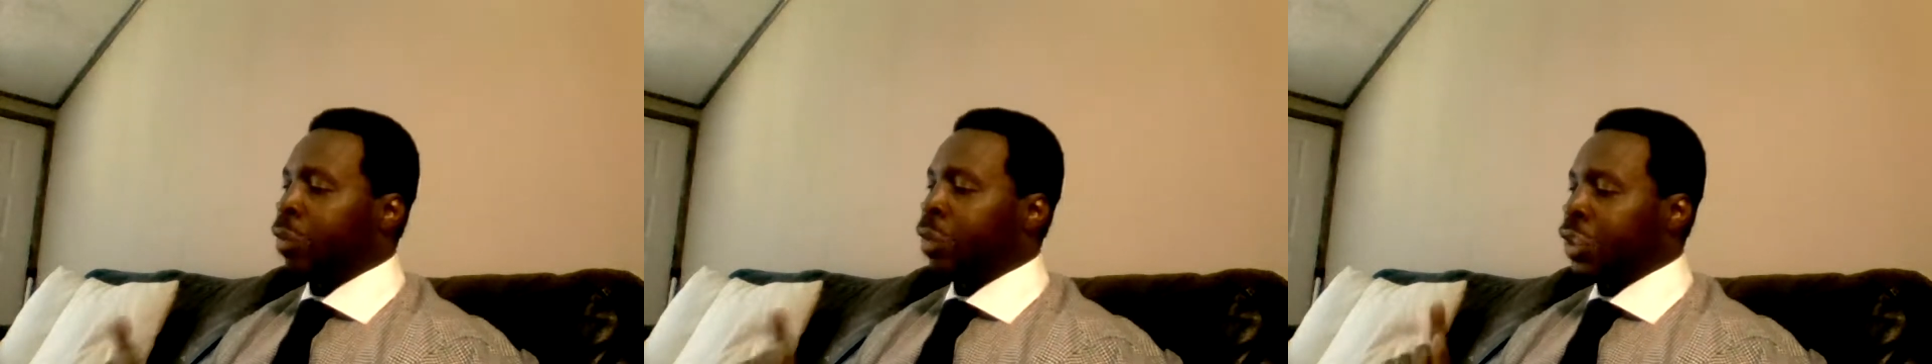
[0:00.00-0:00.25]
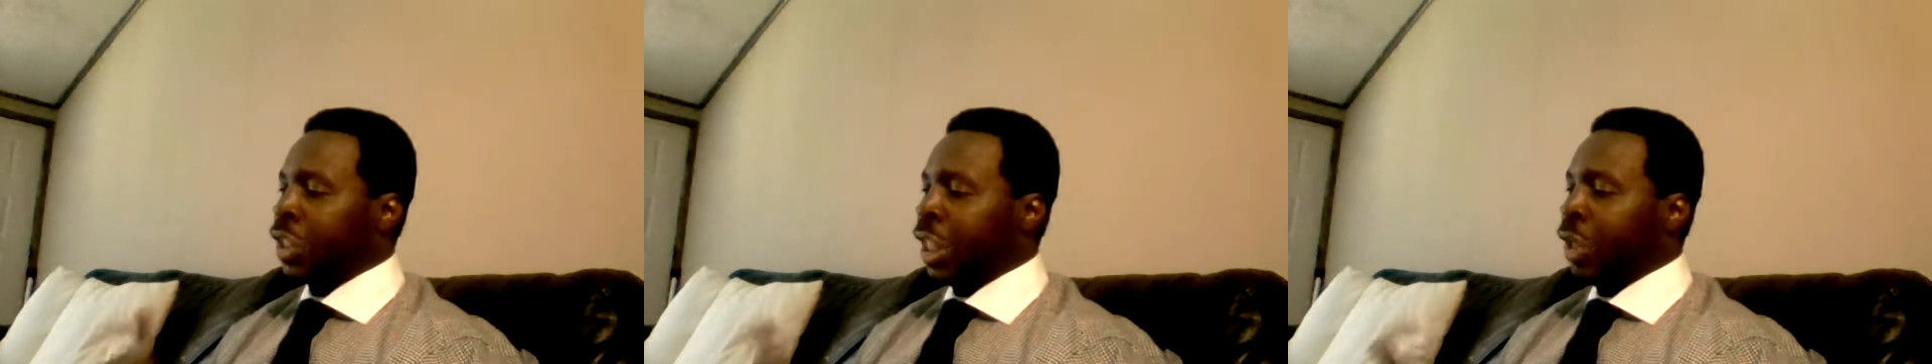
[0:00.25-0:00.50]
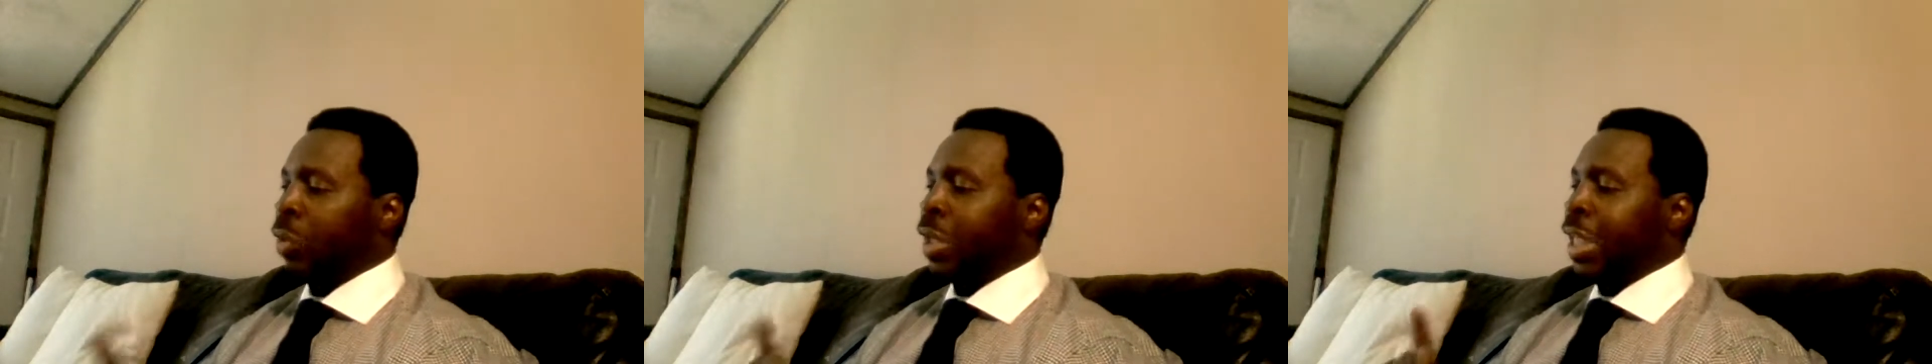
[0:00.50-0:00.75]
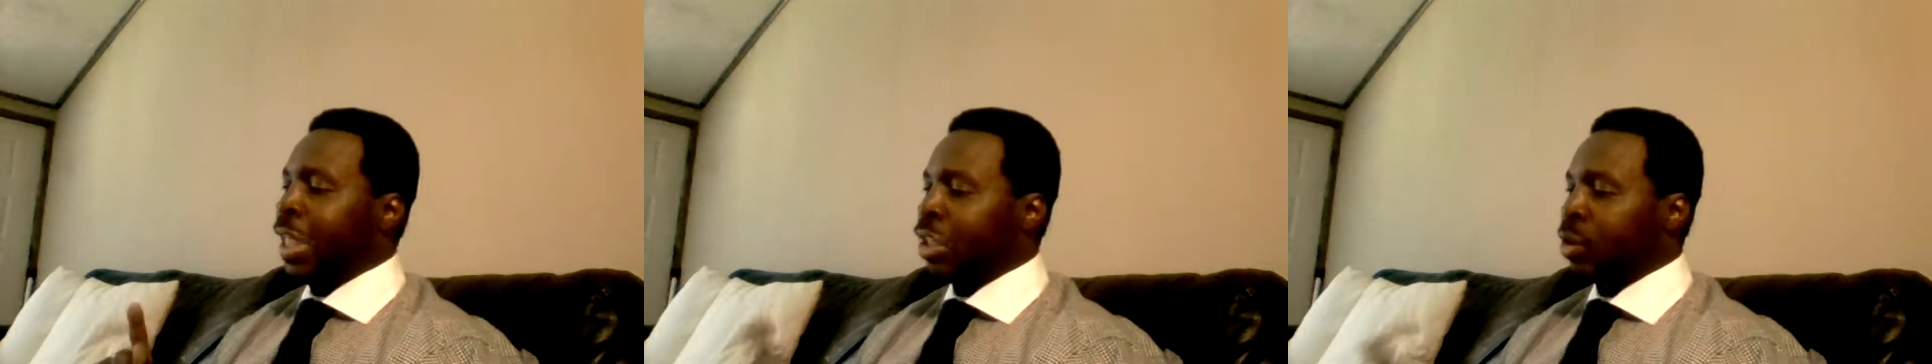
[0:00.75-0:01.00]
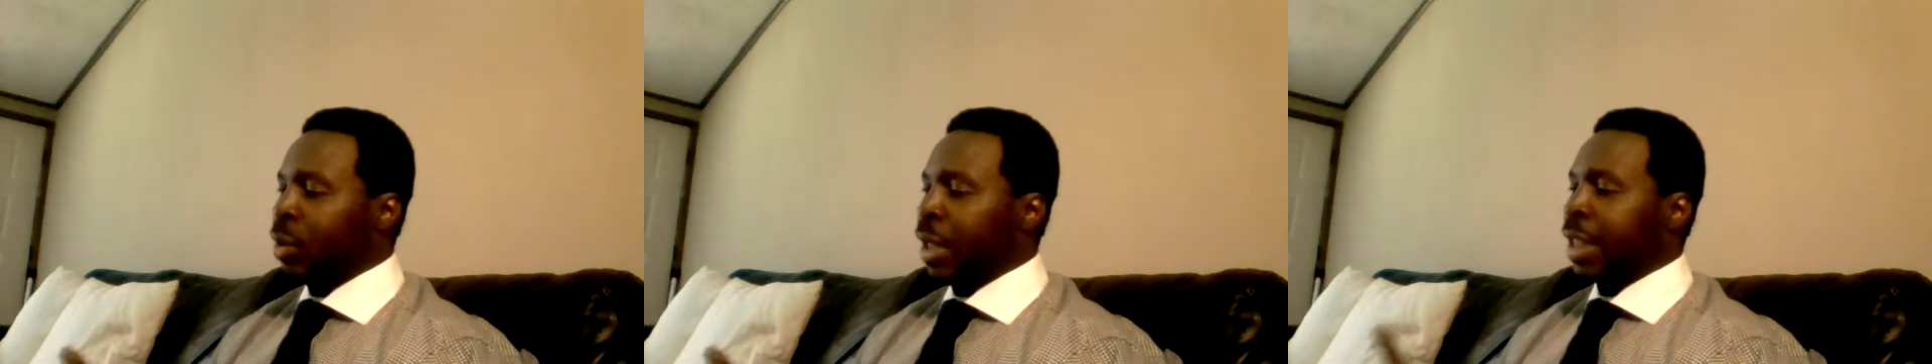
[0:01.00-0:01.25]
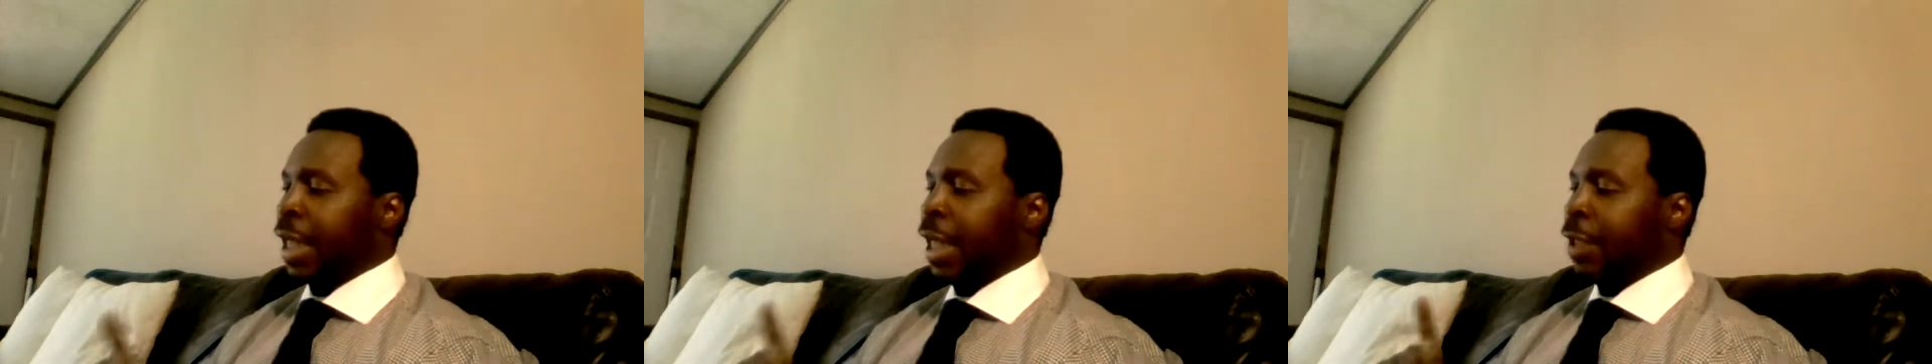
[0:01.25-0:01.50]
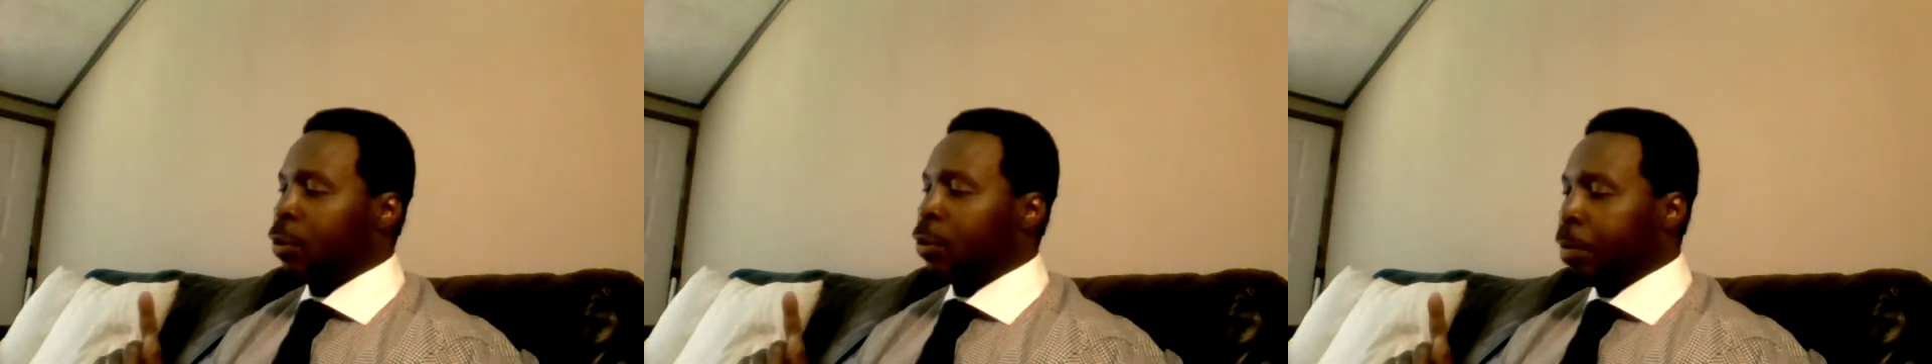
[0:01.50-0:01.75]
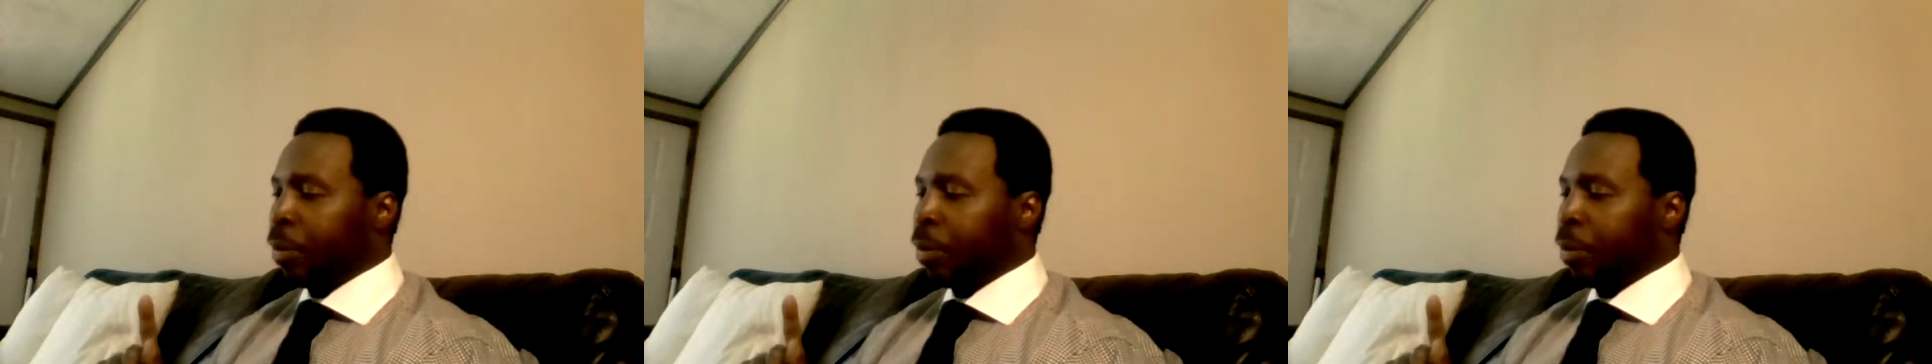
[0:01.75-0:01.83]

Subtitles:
for the general interest and to